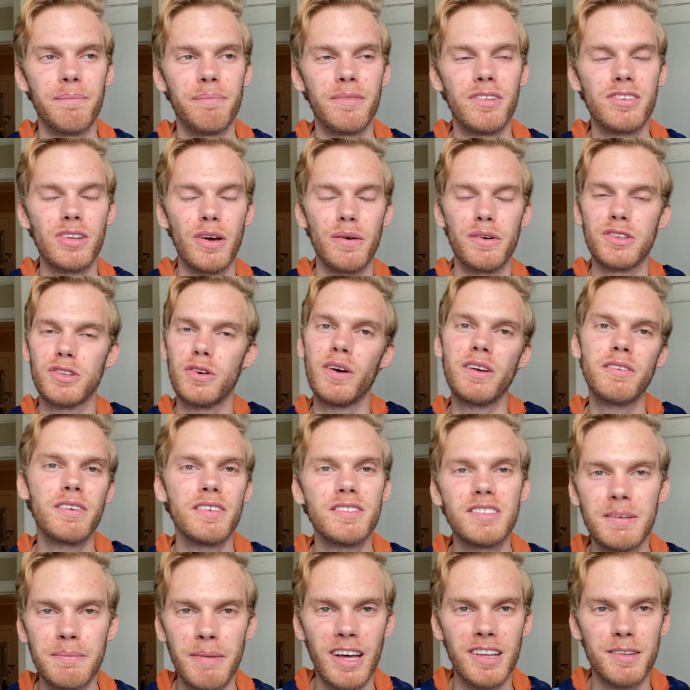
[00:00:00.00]
So I was going
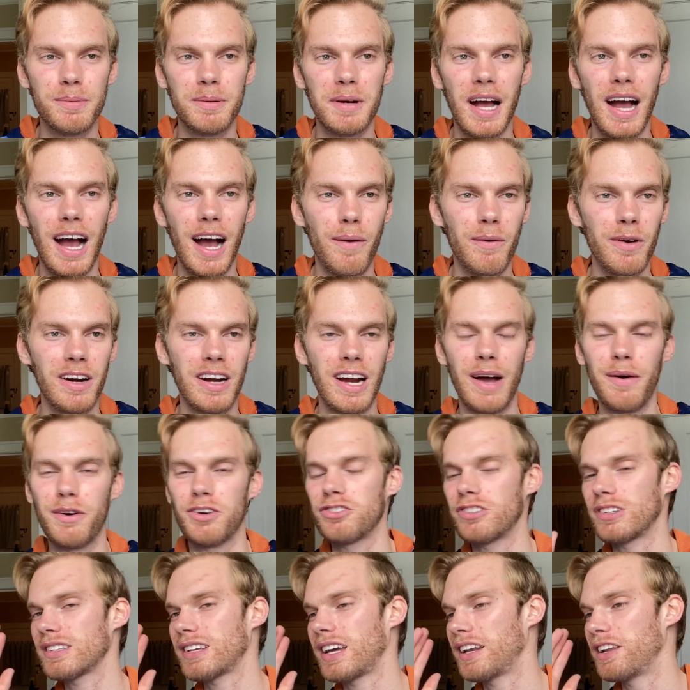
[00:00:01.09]
15 miles per hour. I was
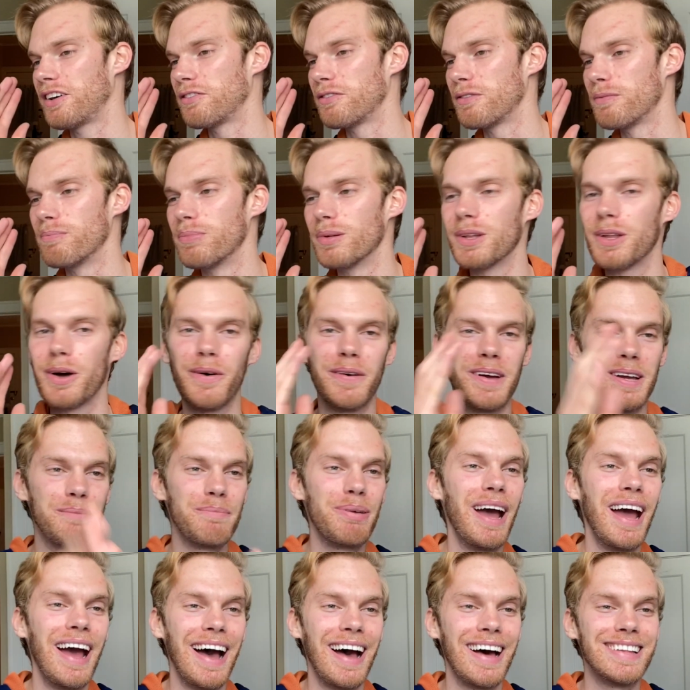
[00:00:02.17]
just kind of blowing
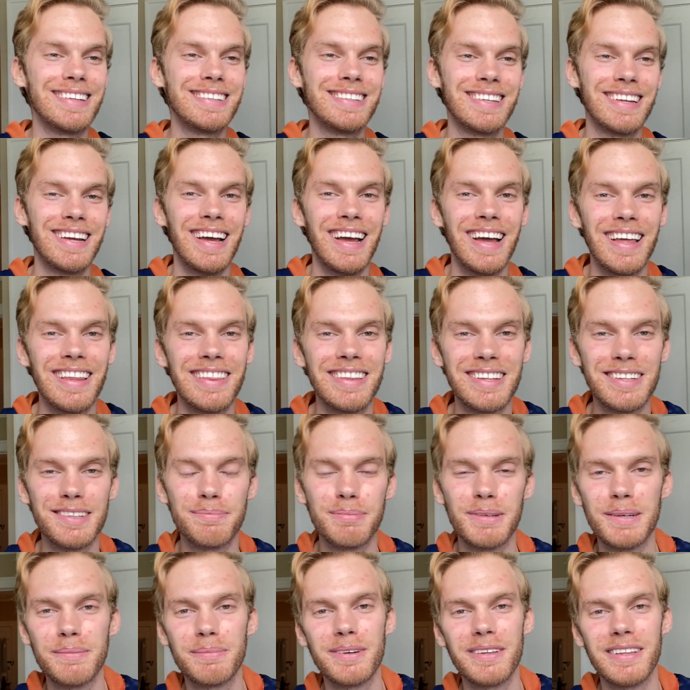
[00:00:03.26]
past these
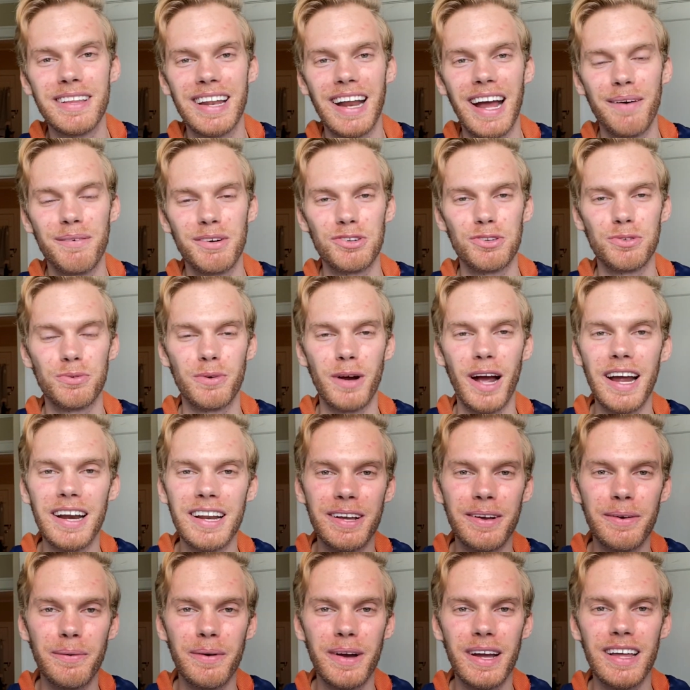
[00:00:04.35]
people that I was
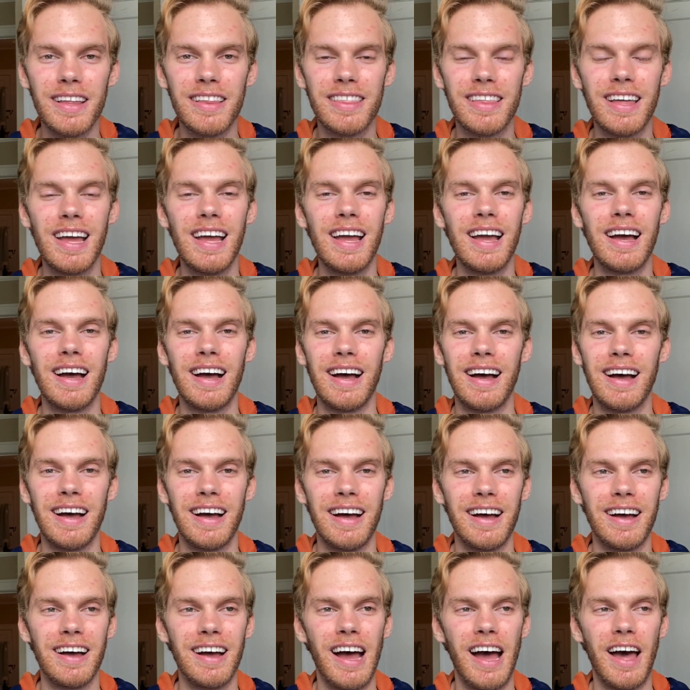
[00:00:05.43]
riding with
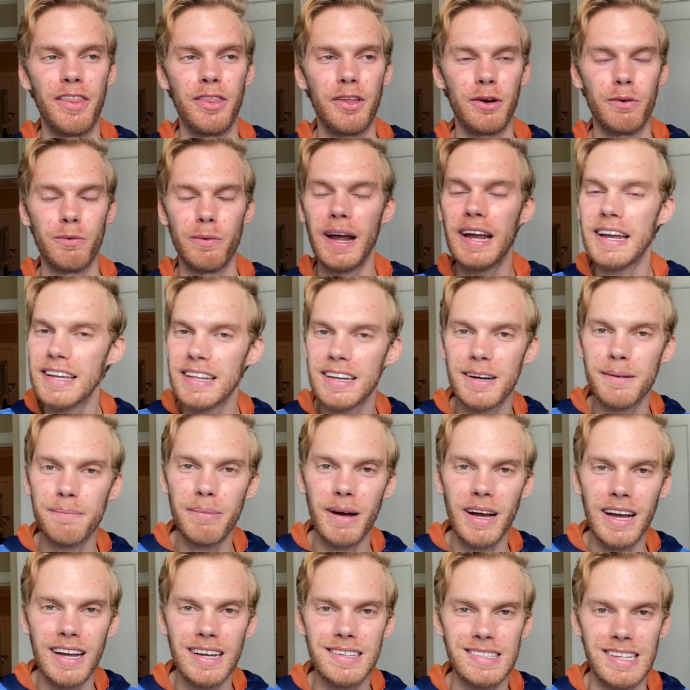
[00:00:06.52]
on their regular
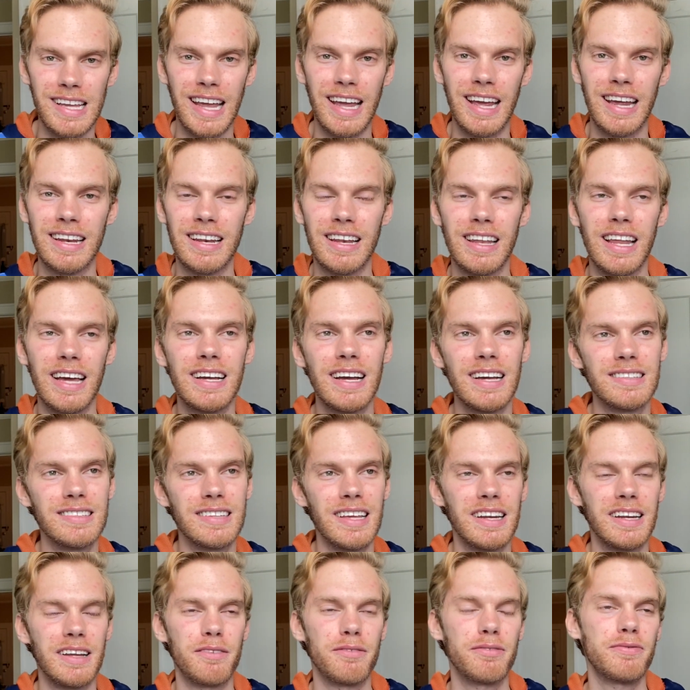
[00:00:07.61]
bikes, and like I
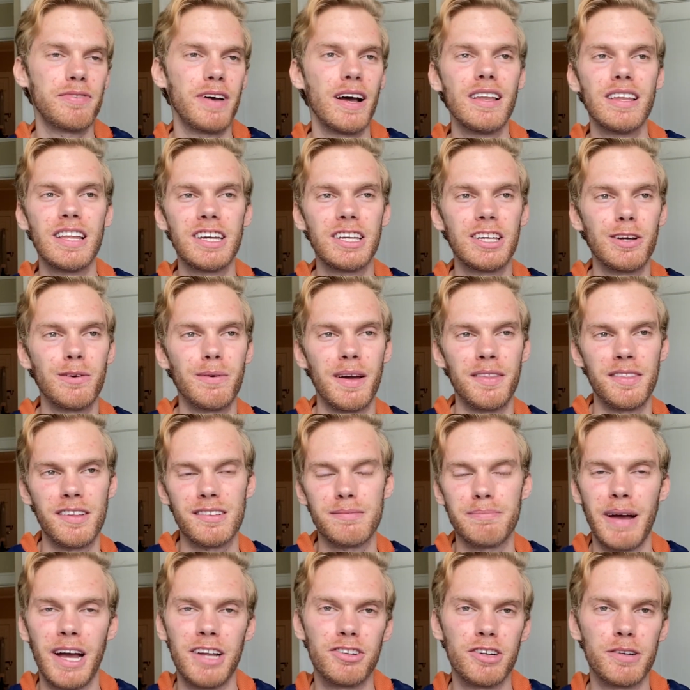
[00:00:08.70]
said, it felt like you're on this
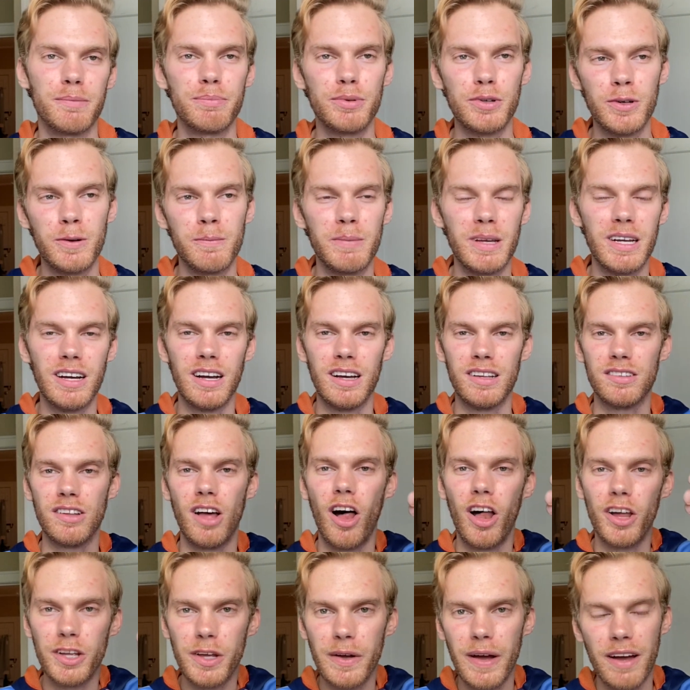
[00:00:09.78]
magic broom because
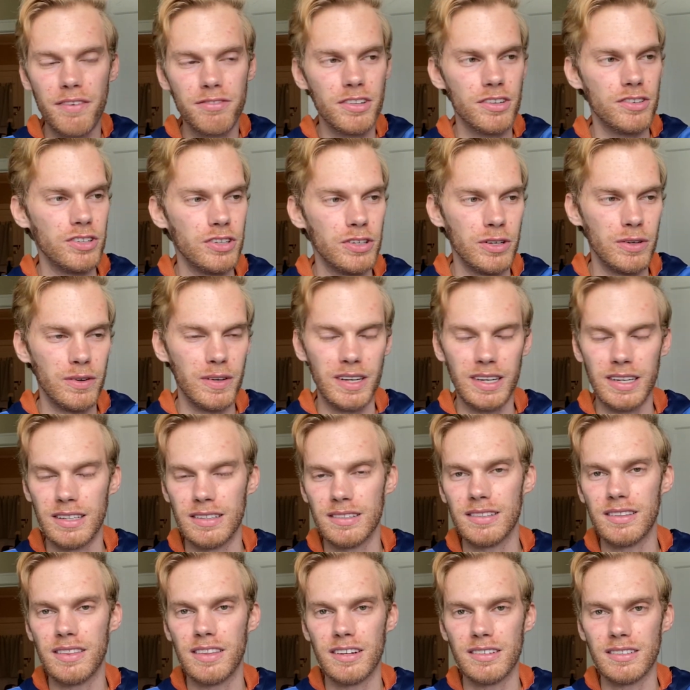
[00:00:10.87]
all you have to do
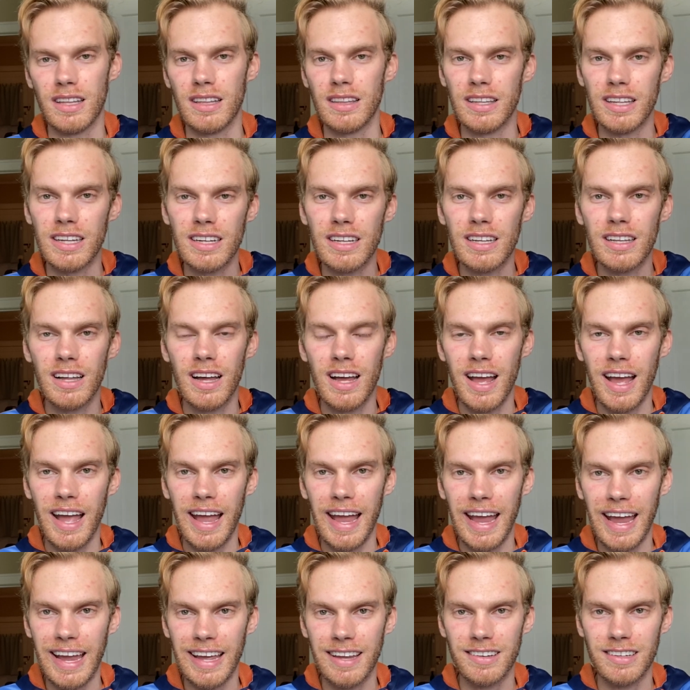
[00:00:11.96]
is, there's a little
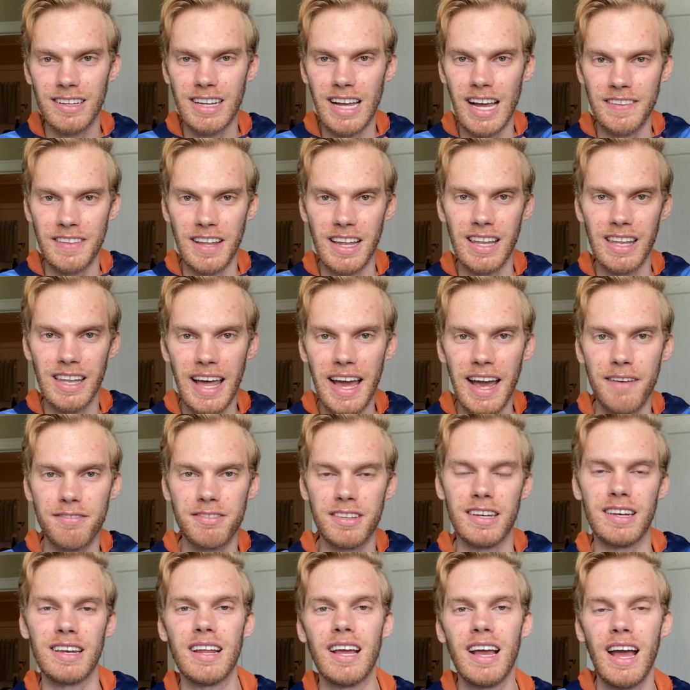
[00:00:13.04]
handle on the left,
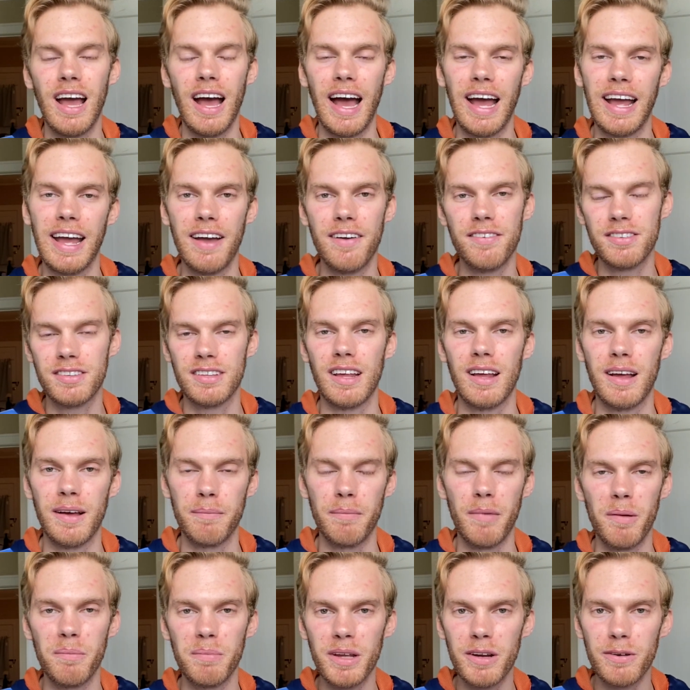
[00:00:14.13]
and I have
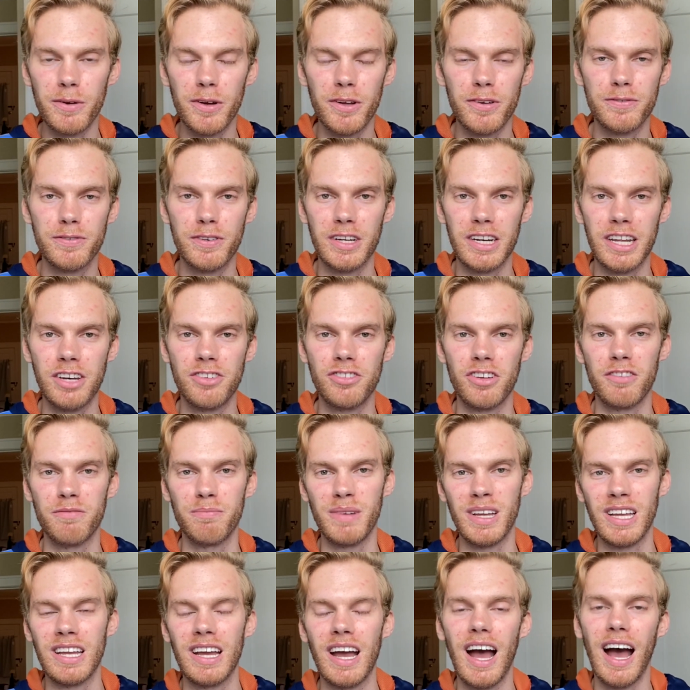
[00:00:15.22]
some B-roll footage of
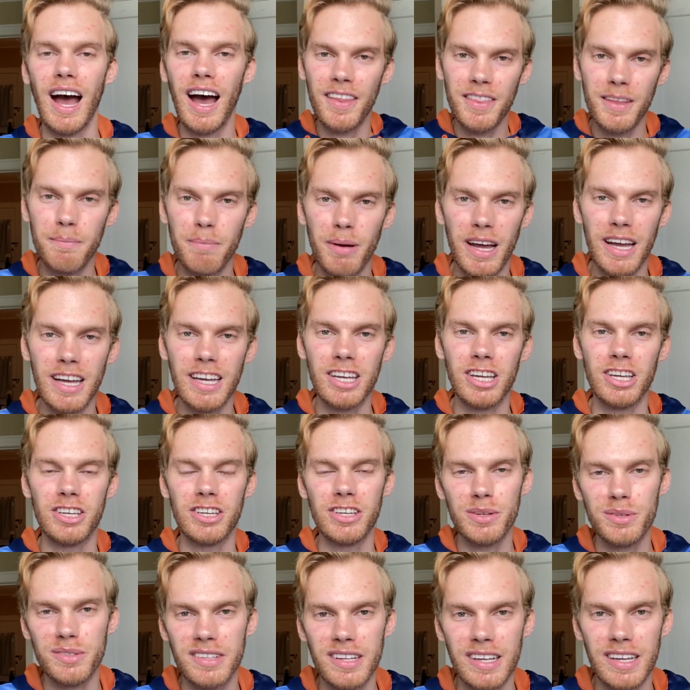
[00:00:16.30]
me on the bike
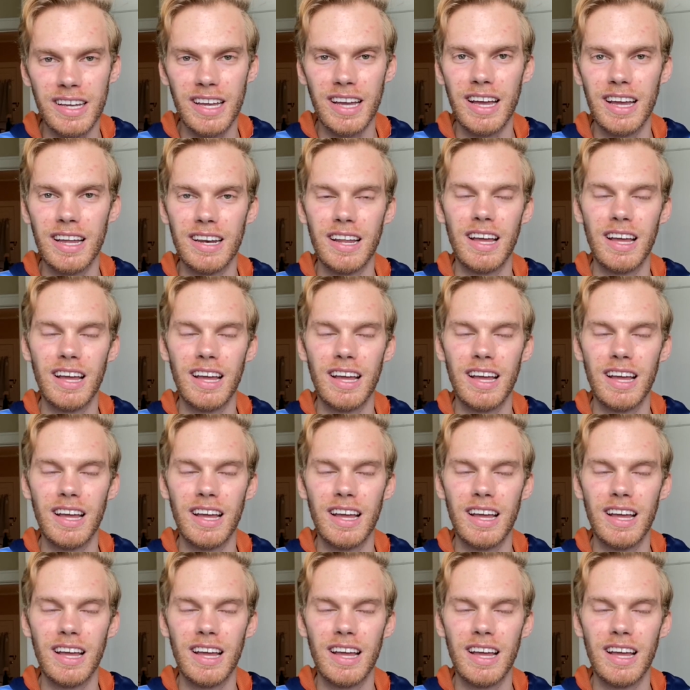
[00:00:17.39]
using it.